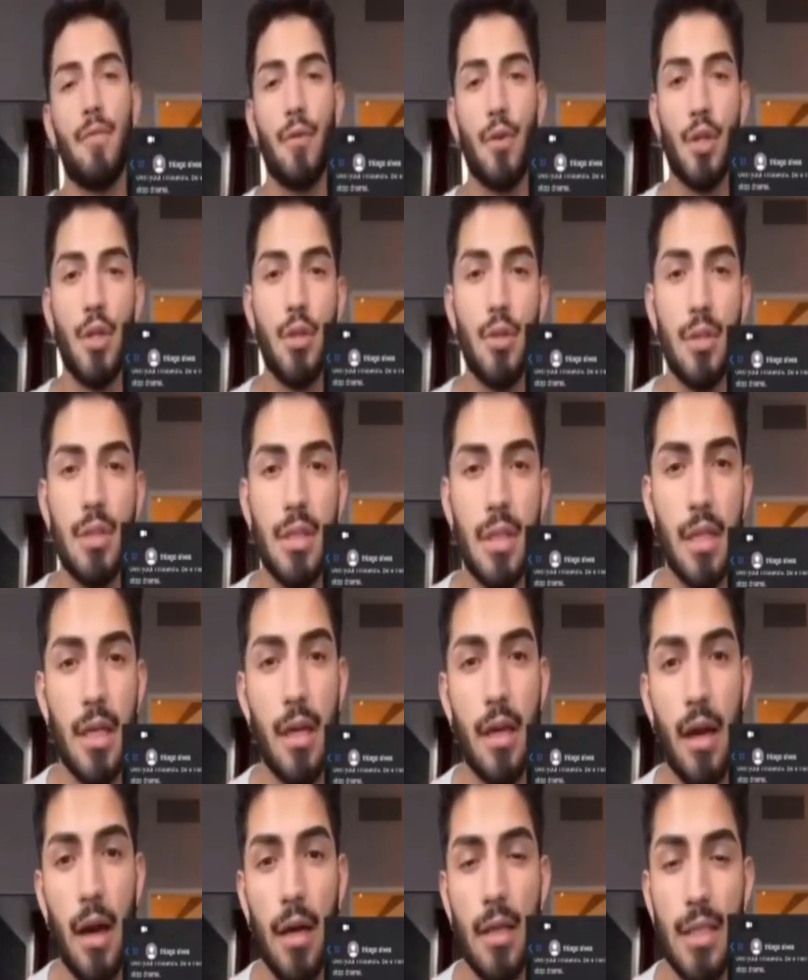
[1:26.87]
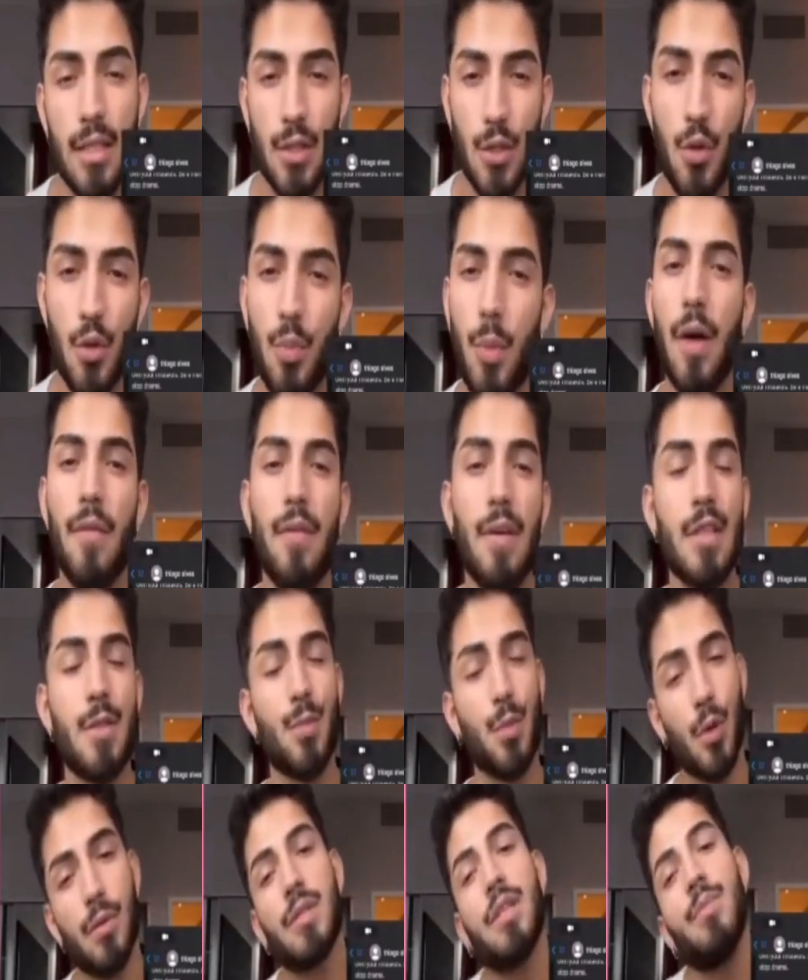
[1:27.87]
for using a scoop of his
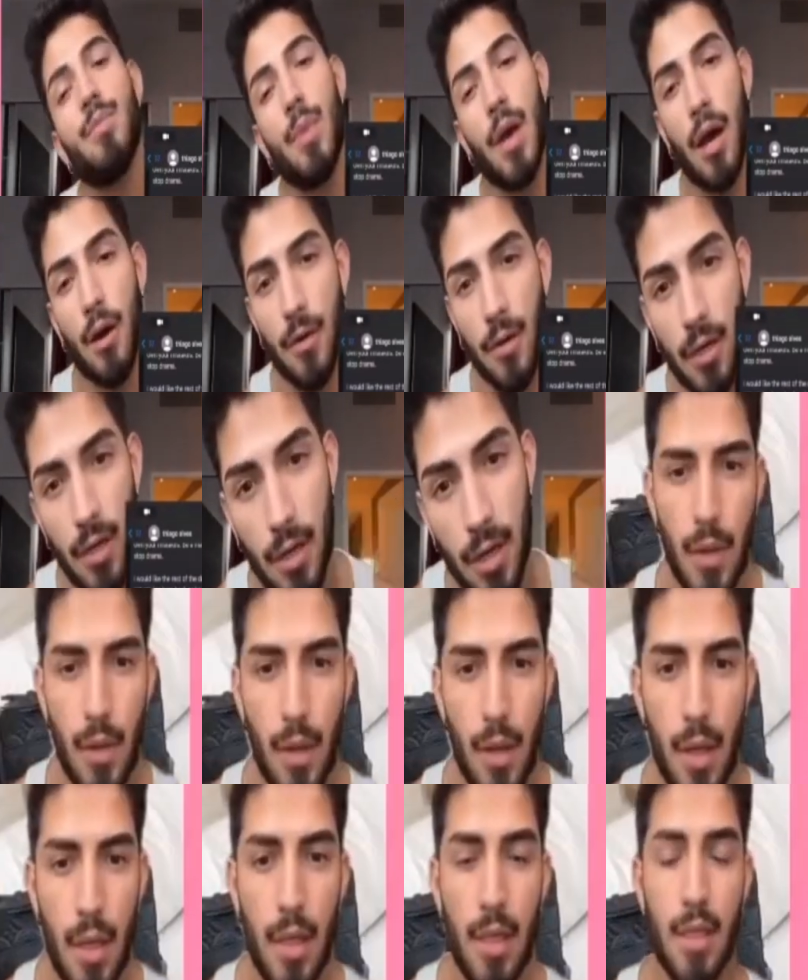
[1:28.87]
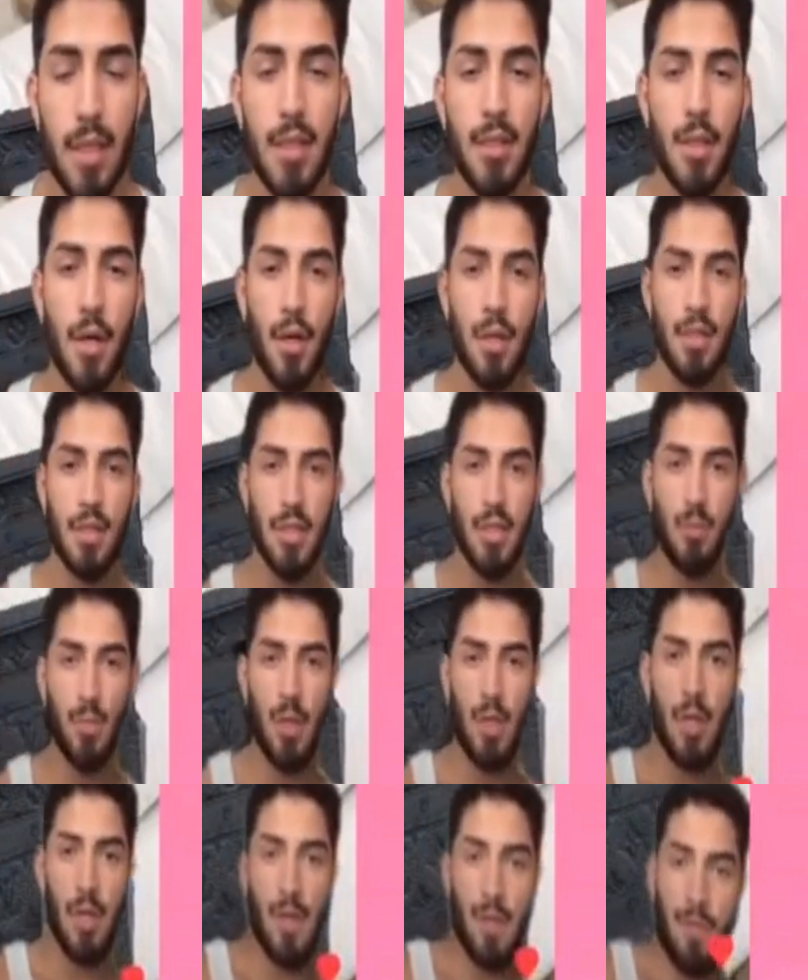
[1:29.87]
protein powder. He's
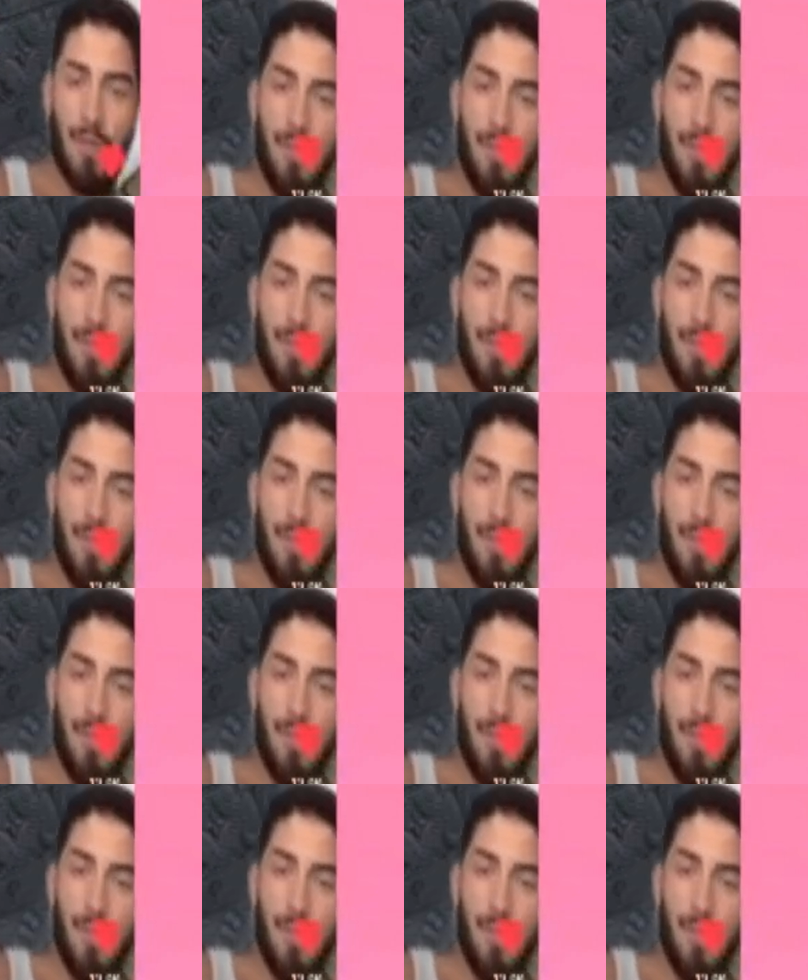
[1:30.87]
charging me